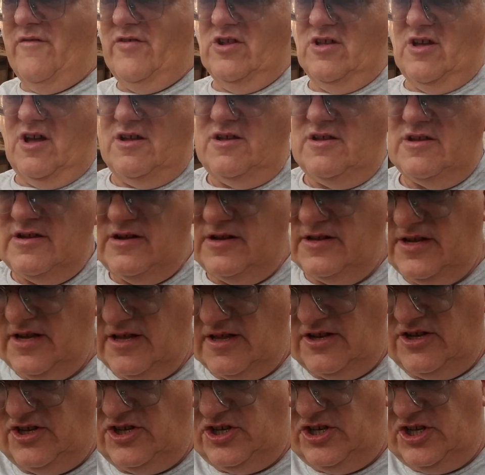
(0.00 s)
to
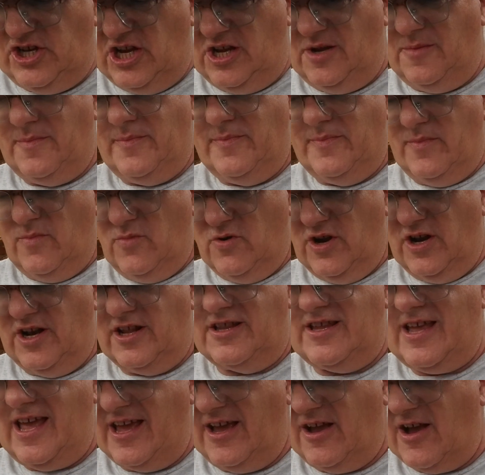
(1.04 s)
the Jeep. We're going
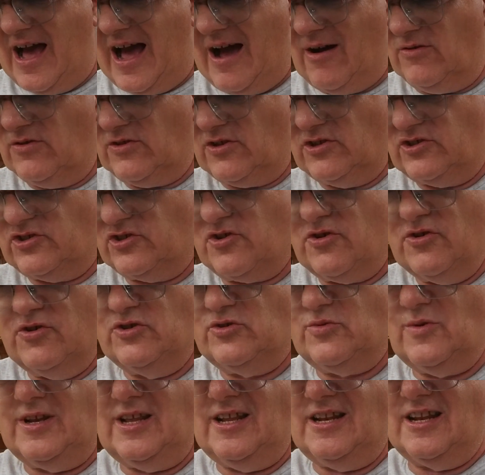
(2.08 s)
to take out the
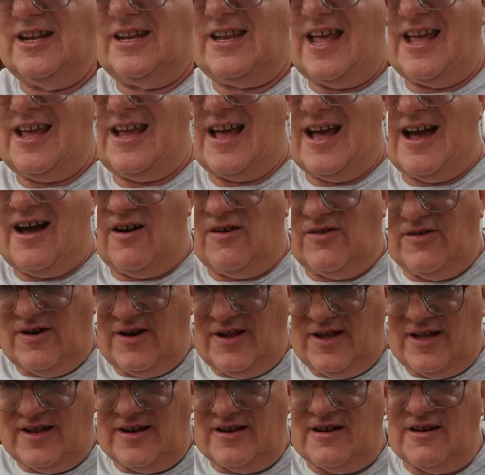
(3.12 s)
screws we need to take out,
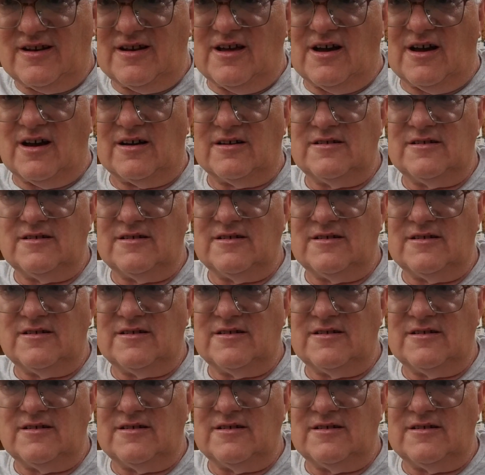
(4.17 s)
and